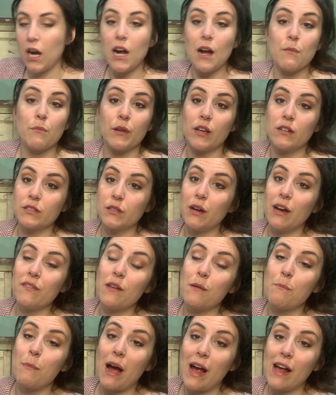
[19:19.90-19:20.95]
We also have The
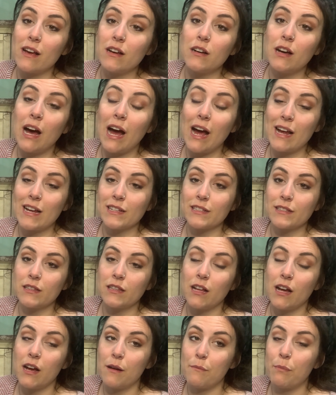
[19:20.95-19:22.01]
Mile High
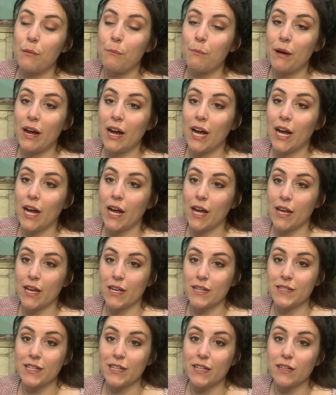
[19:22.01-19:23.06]
Club by
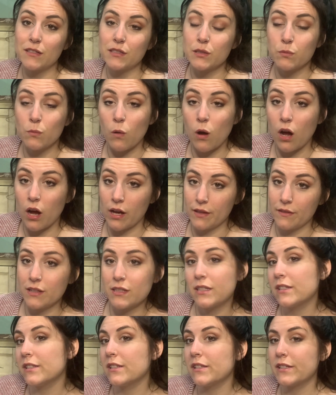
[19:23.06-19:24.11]
T.L. Swan. This
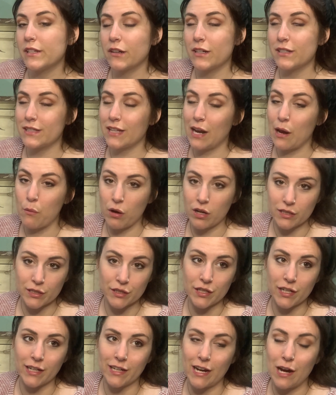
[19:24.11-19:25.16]
is a series that I want to
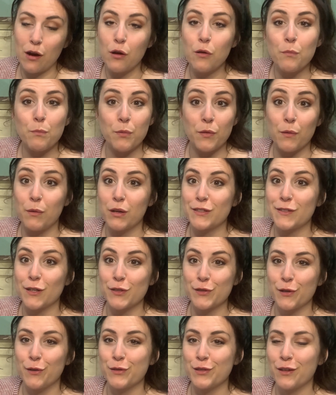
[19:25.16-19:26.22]
check out. The books are
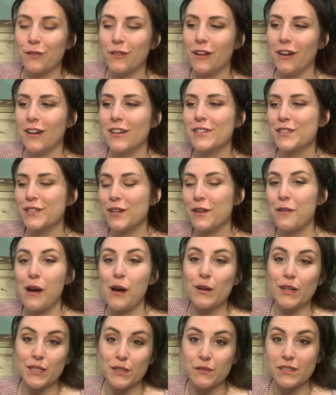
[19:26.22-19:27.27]
so long, so I'll
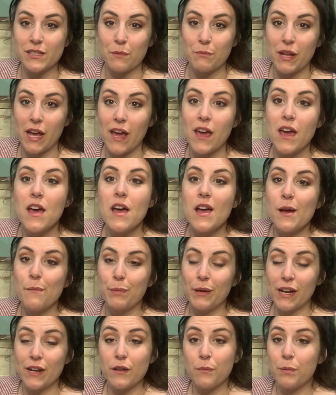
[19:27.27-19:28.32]
get to it someday. But
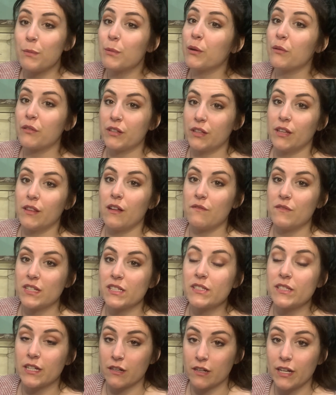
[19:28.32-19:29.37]
I know people really love this
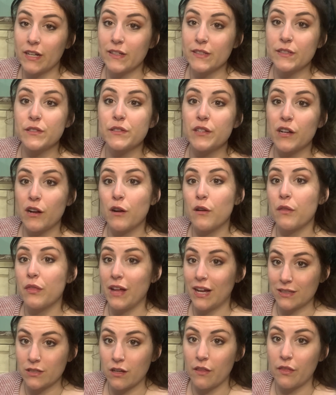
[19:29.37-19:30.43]
series, so
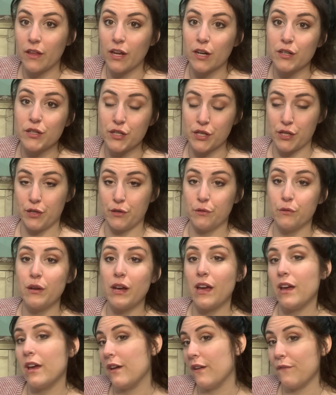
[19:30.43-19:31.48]
that's on there too,
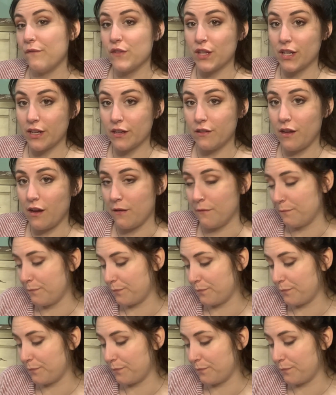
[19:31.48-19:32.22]
if you didn't know.